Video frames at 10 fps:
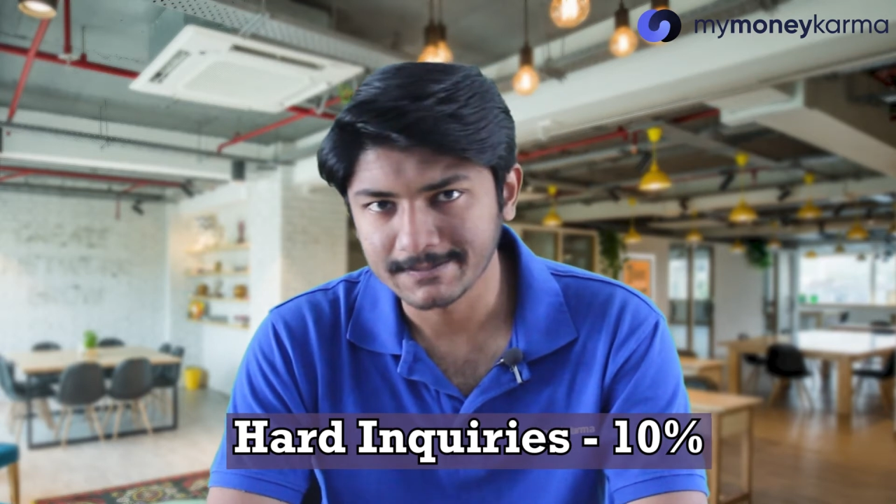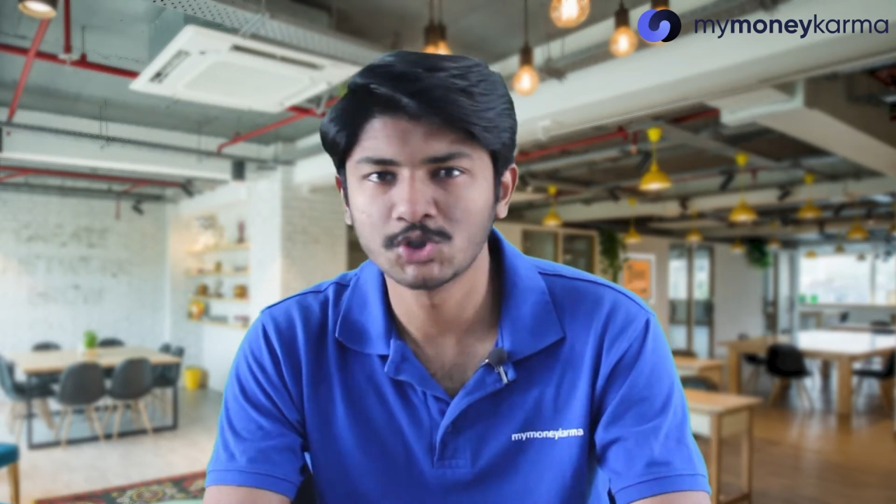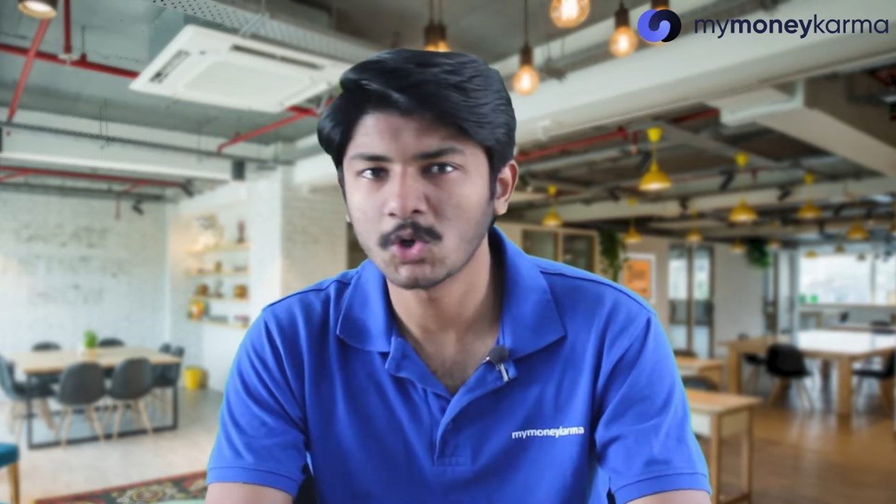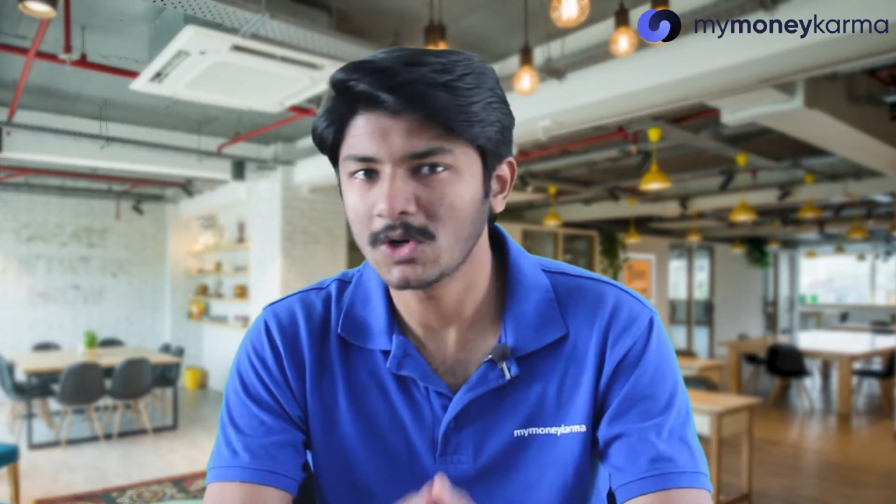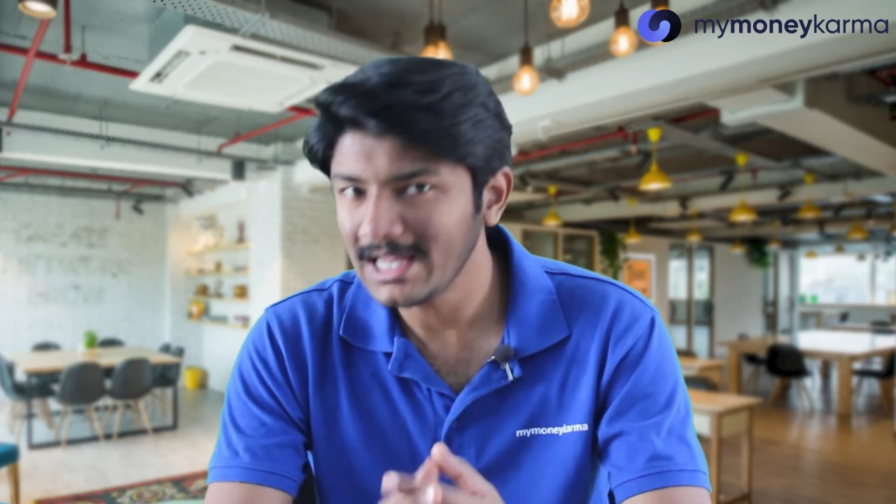
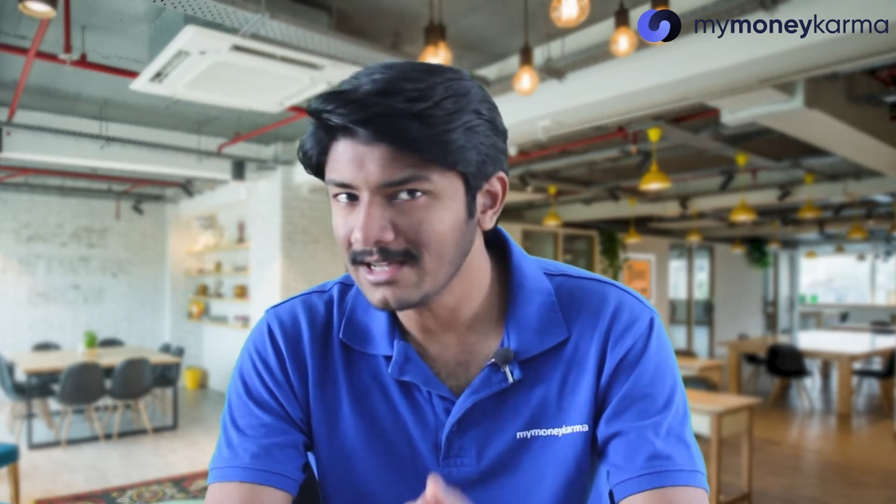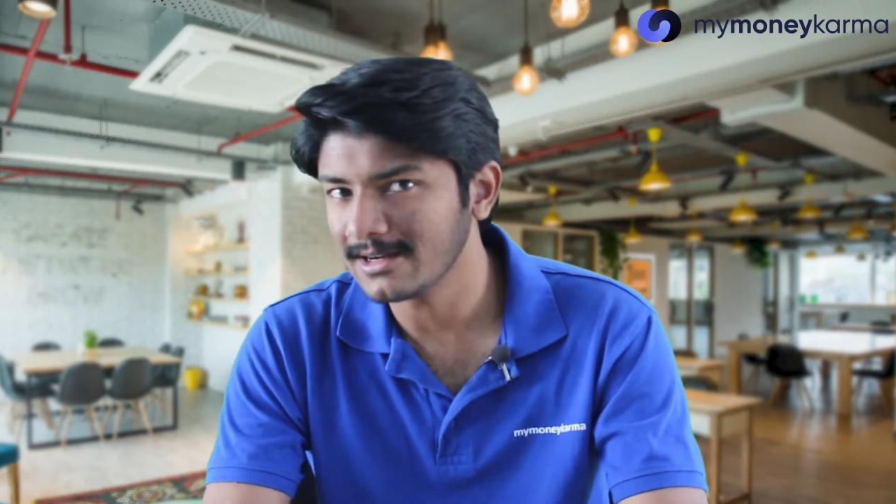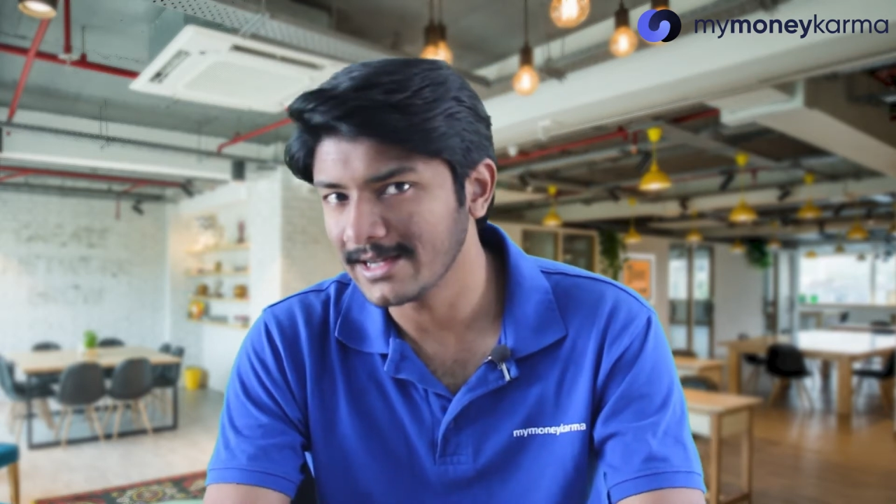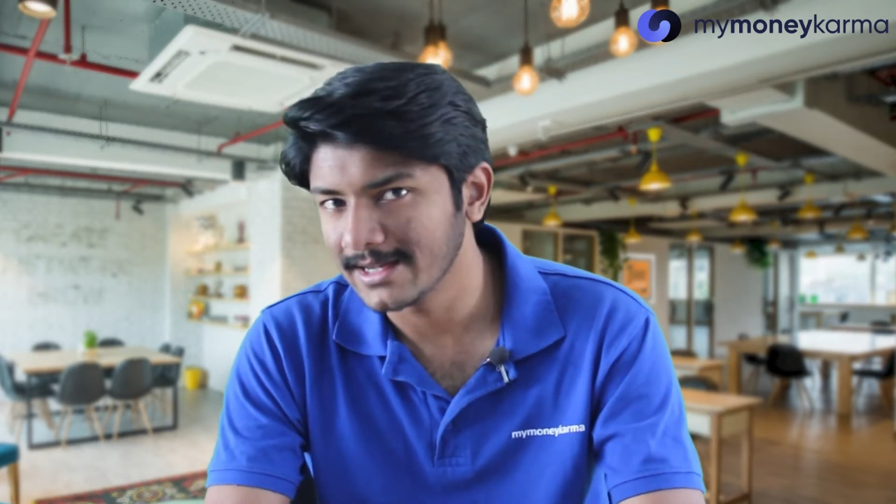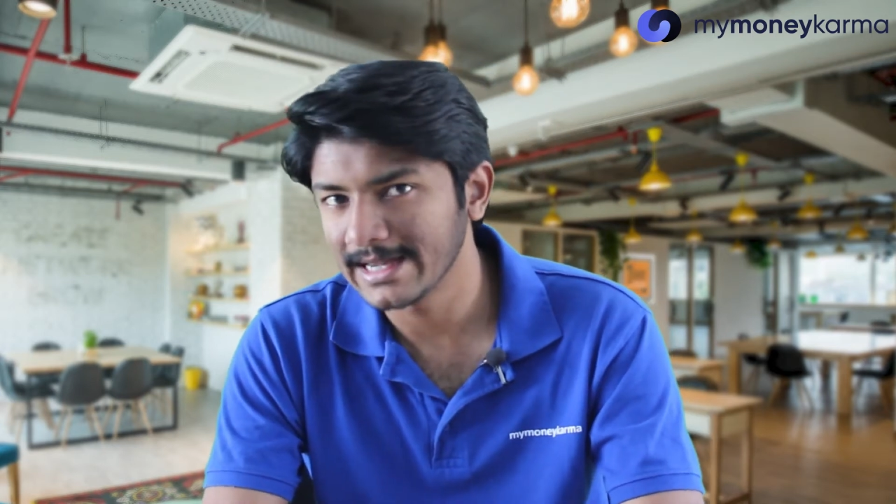So
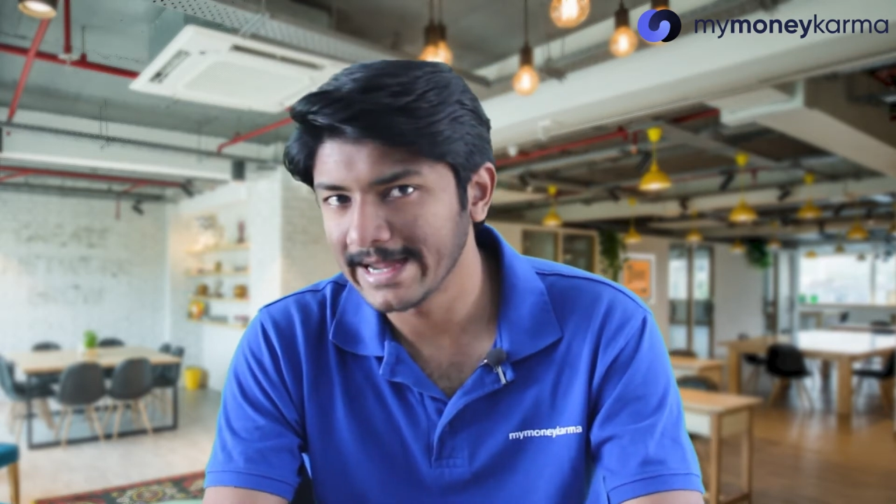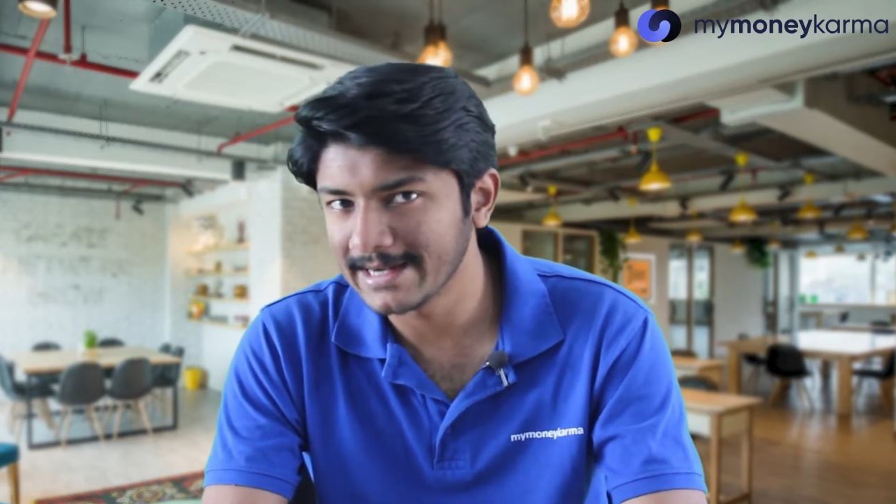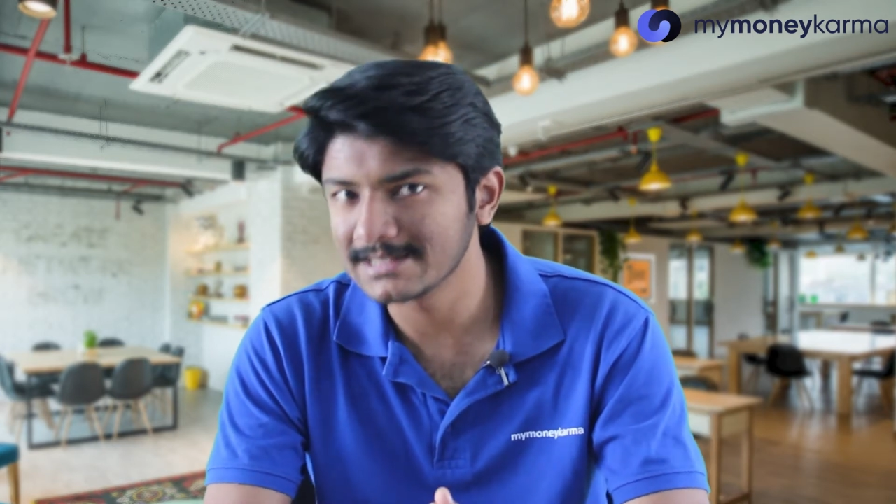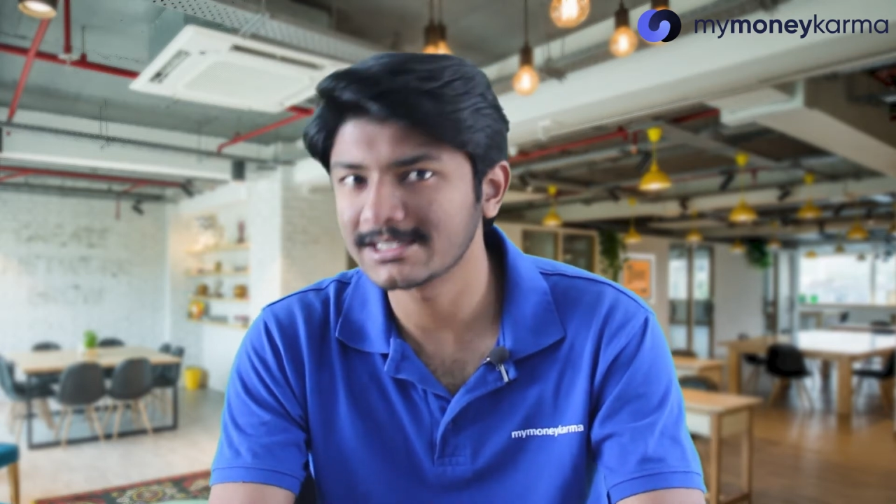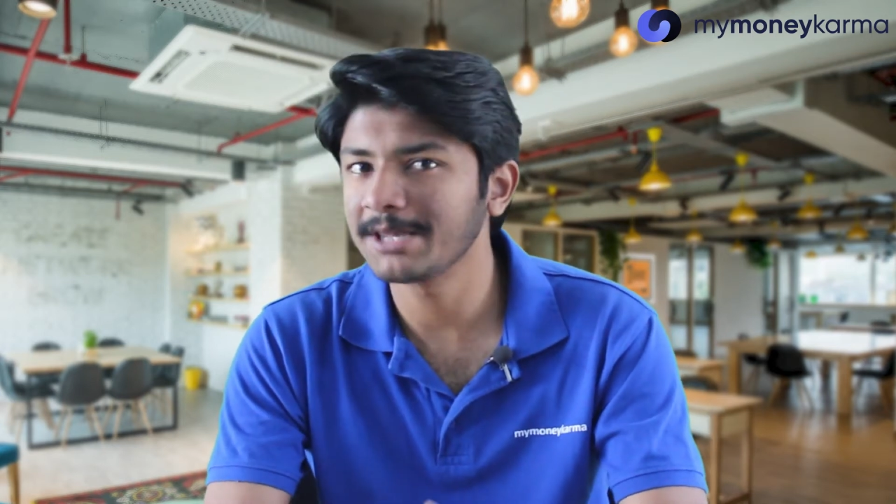clearly,
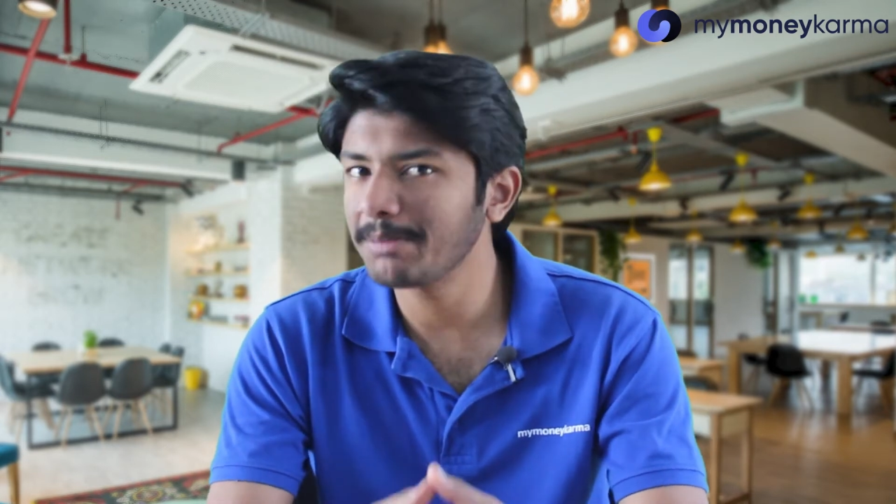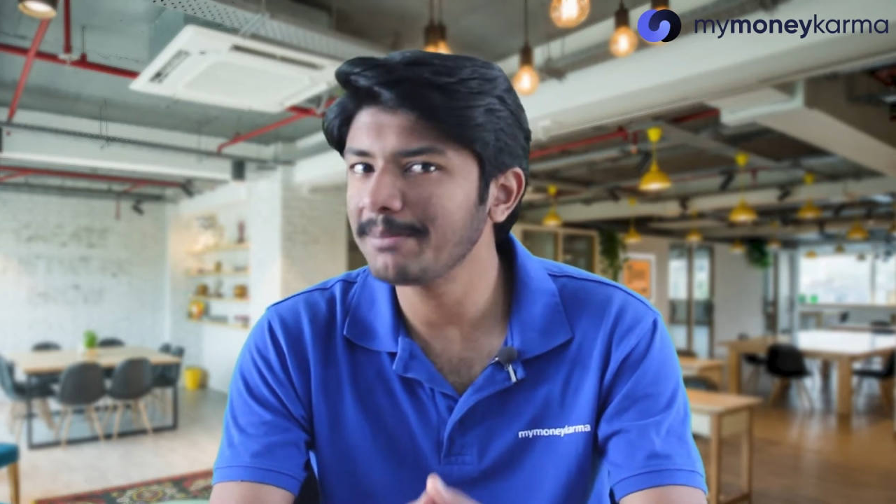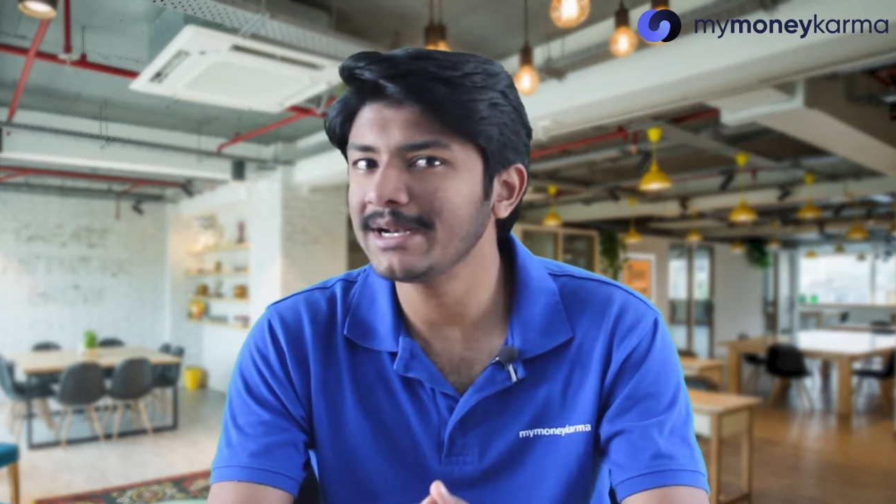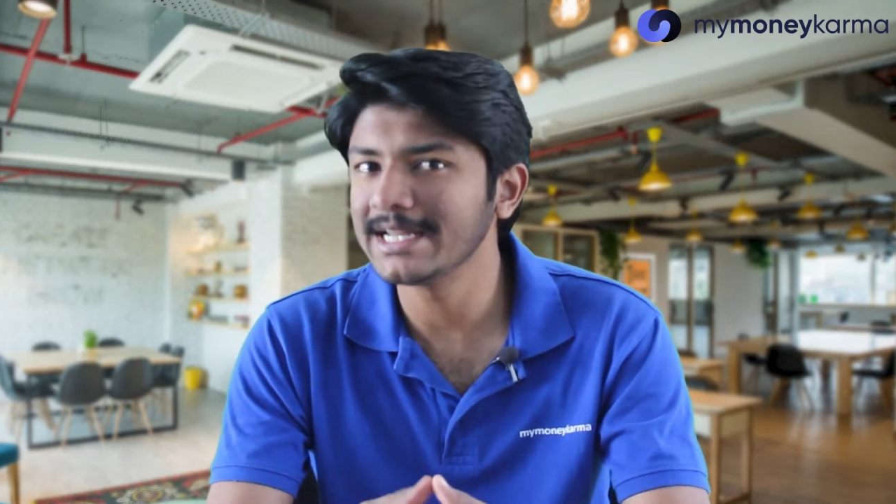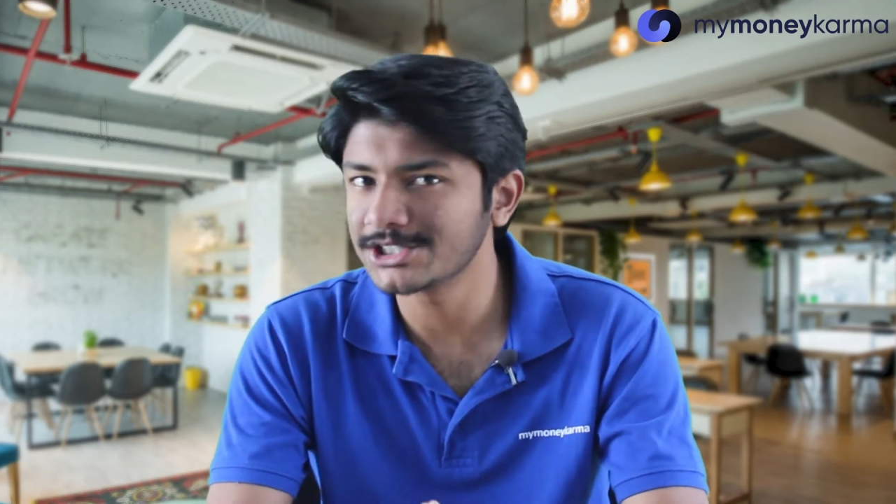it is
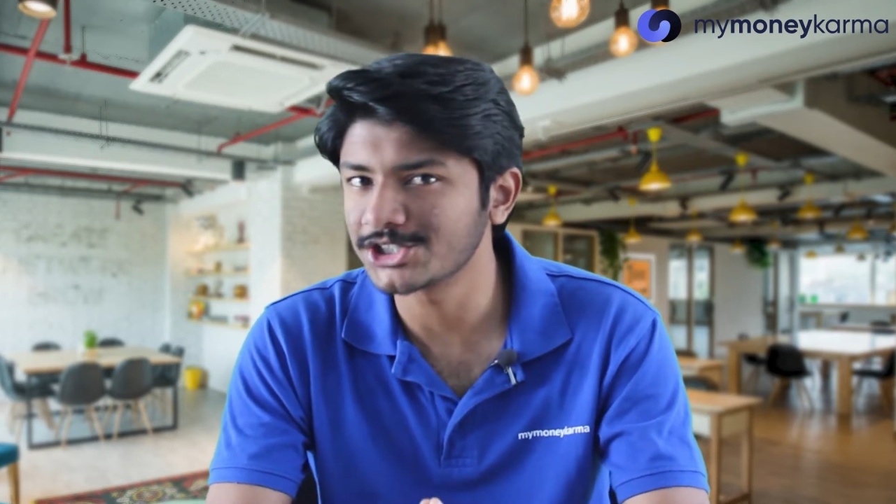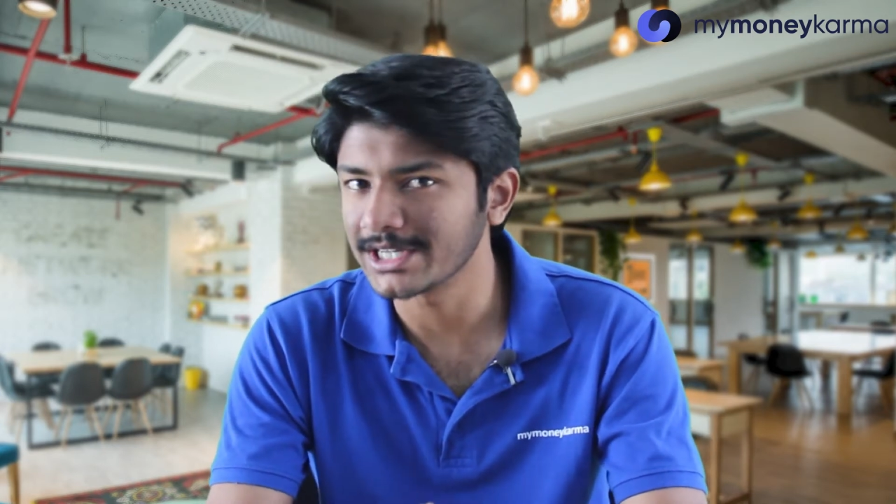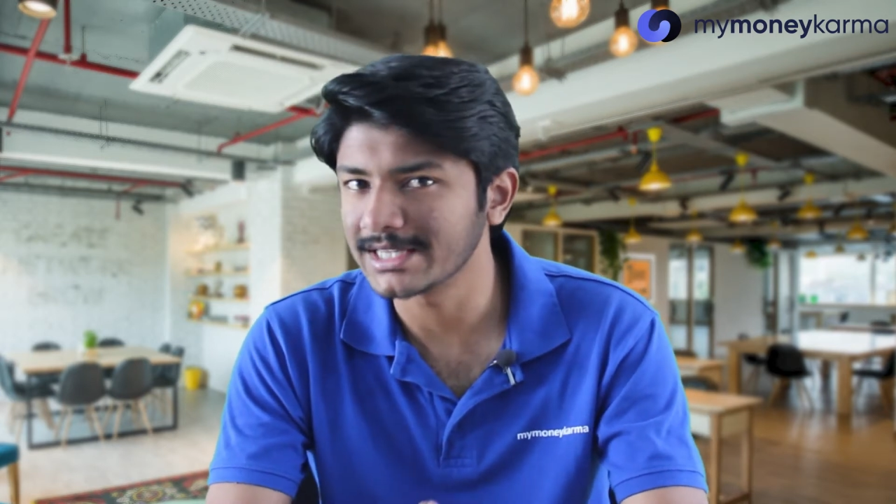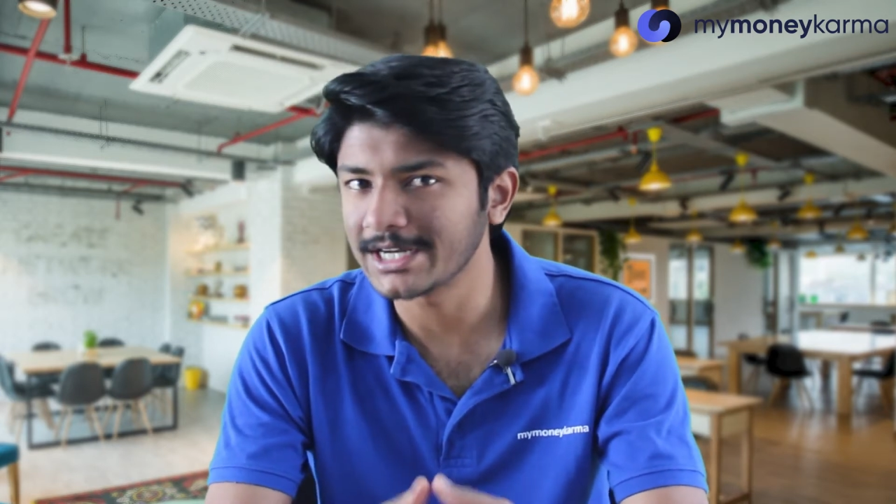repayment history